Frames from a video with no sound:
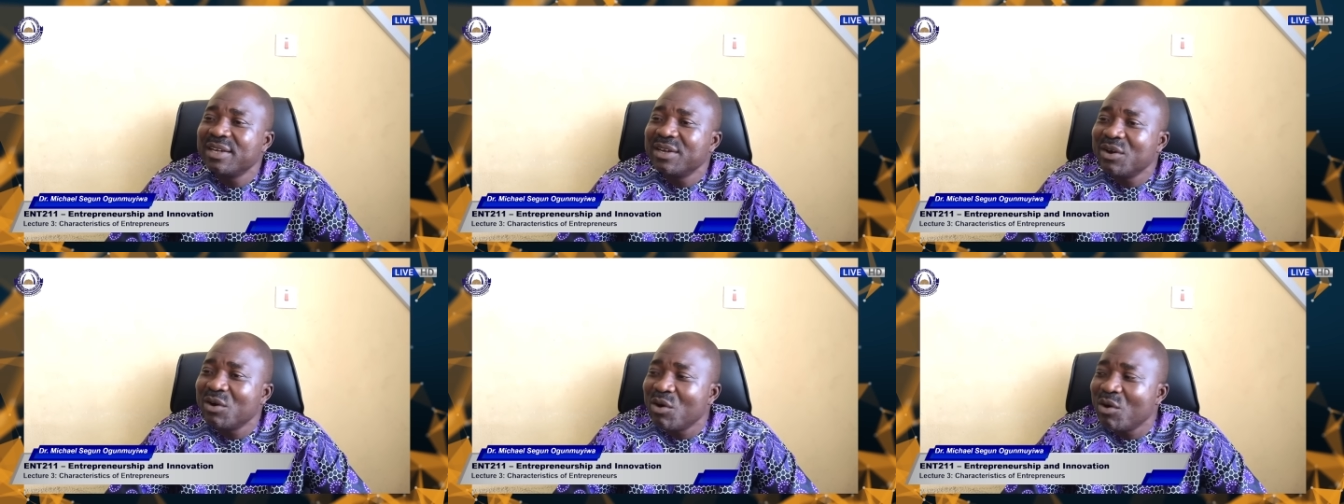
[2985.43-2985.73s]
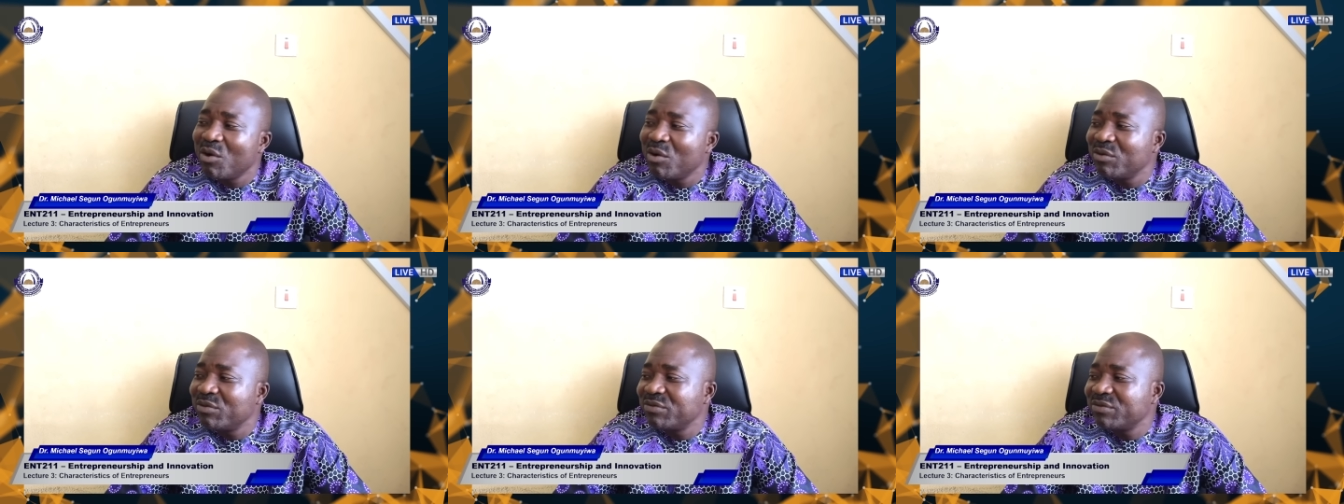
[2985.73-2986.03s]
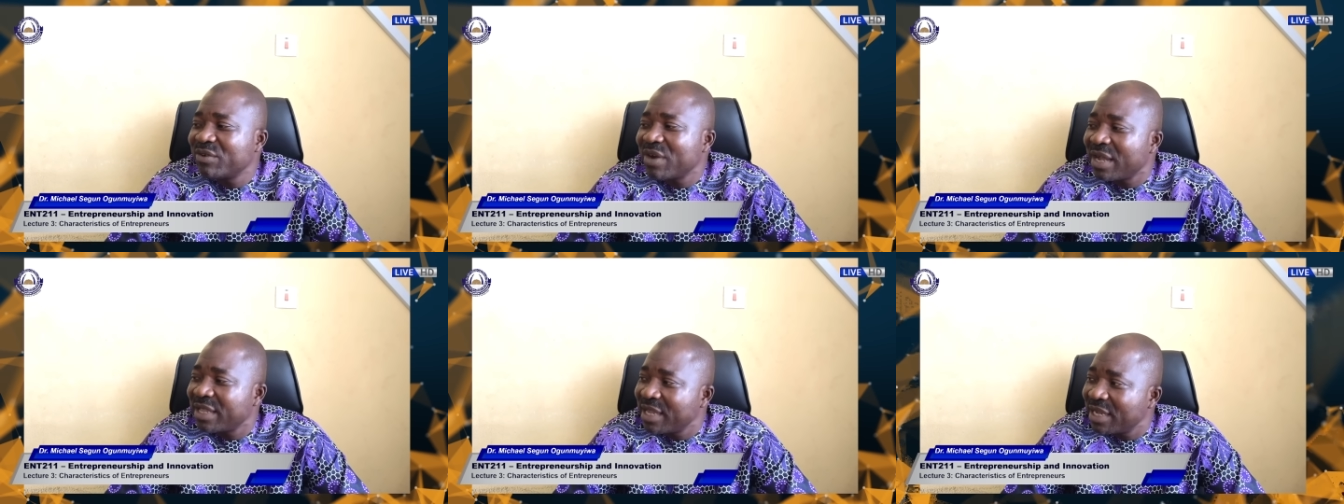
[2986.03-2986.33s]
of
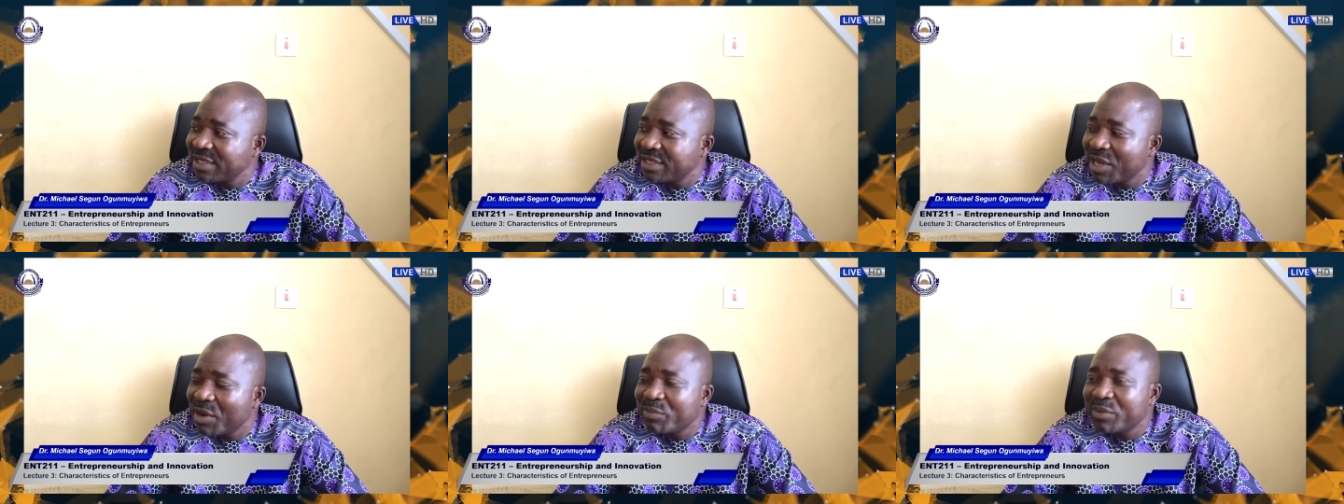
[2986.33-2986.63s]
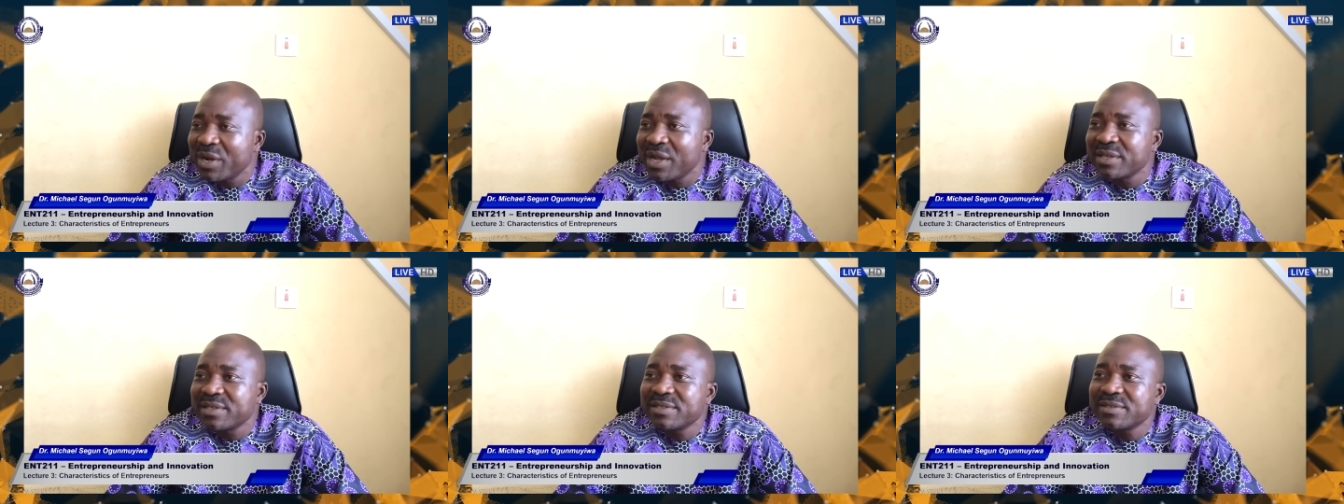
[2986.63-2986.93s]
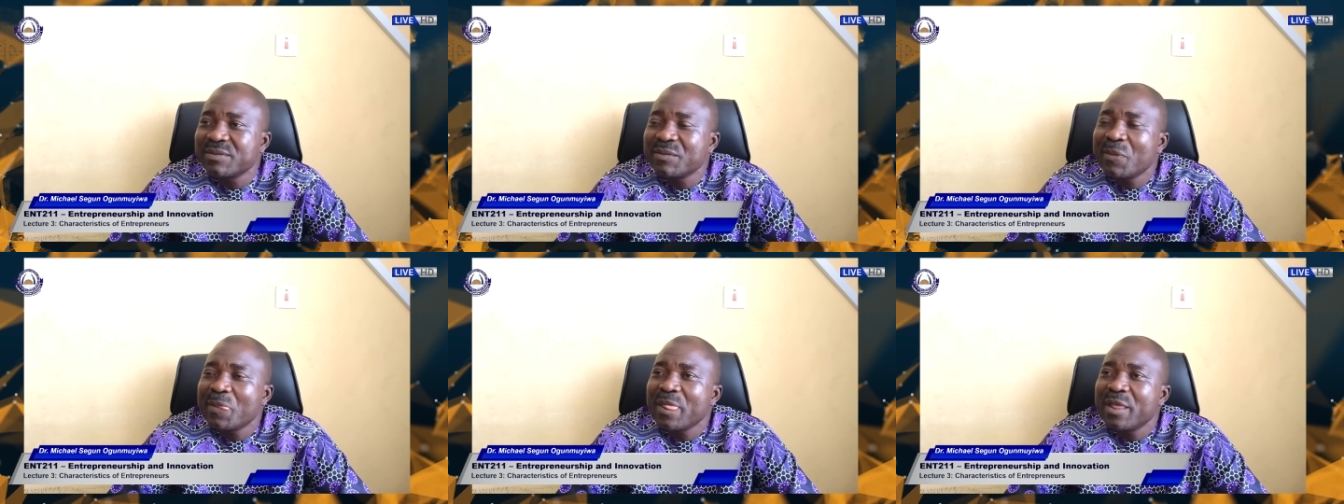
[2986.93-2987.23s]
an
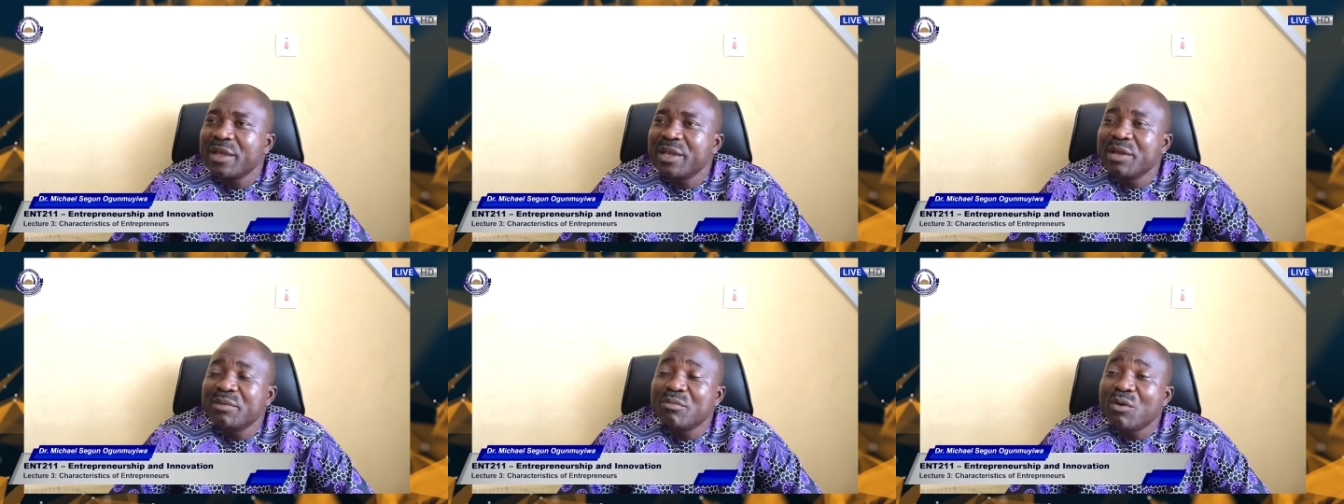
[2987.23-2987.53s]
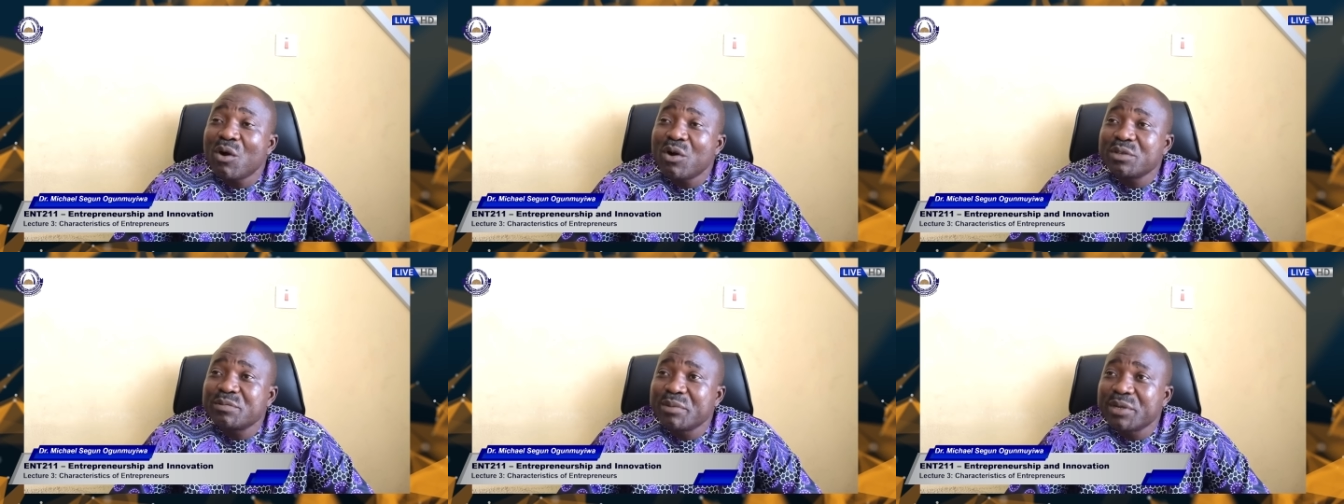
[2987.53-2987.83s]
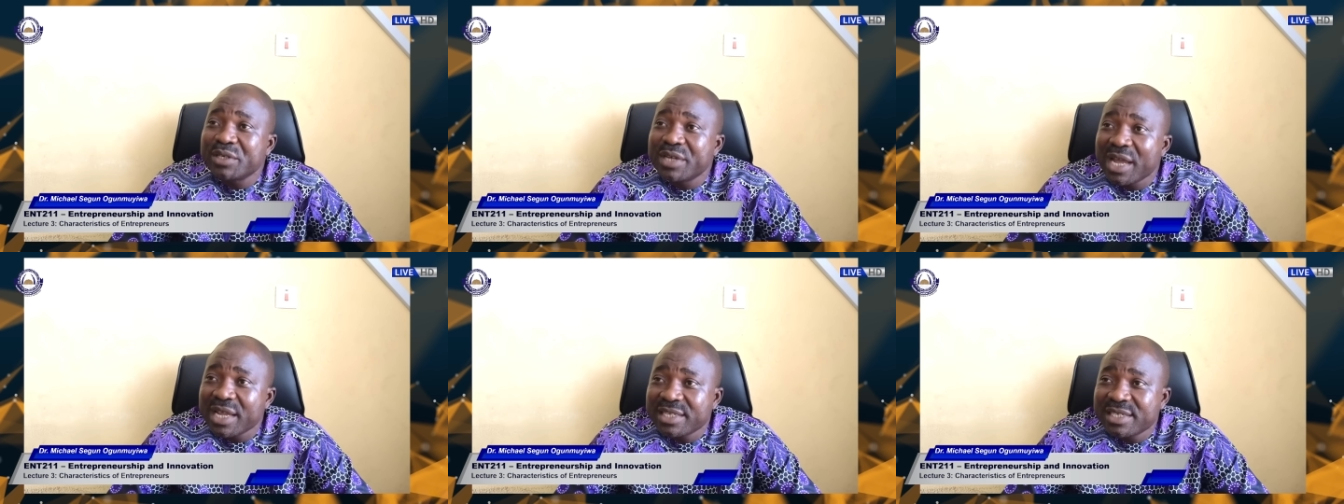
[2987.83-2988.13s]
enterprise. He must be
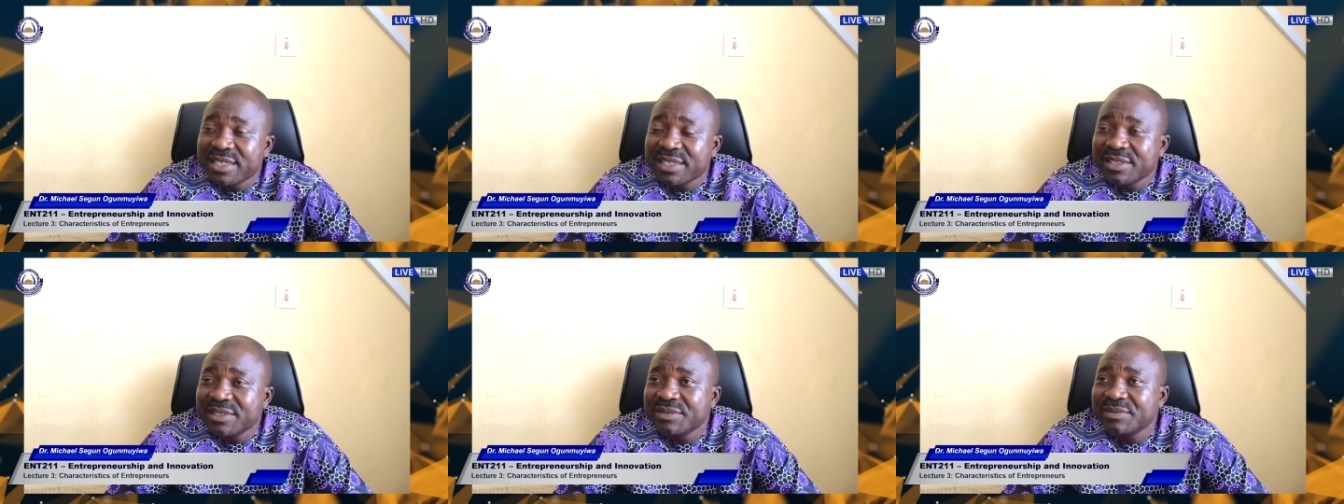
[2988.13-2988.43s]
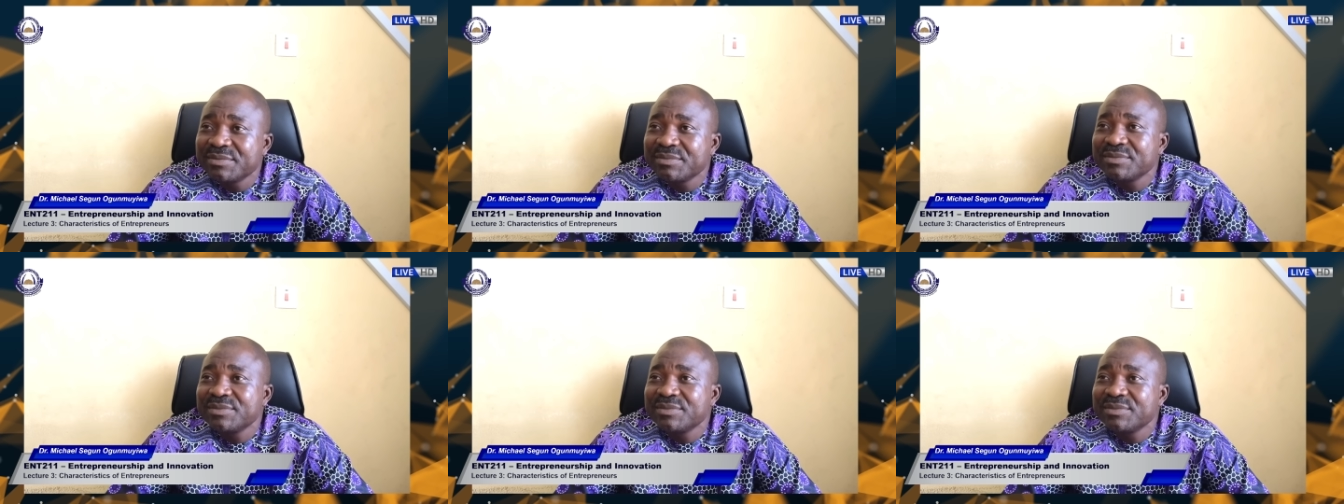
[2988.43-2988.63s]
ready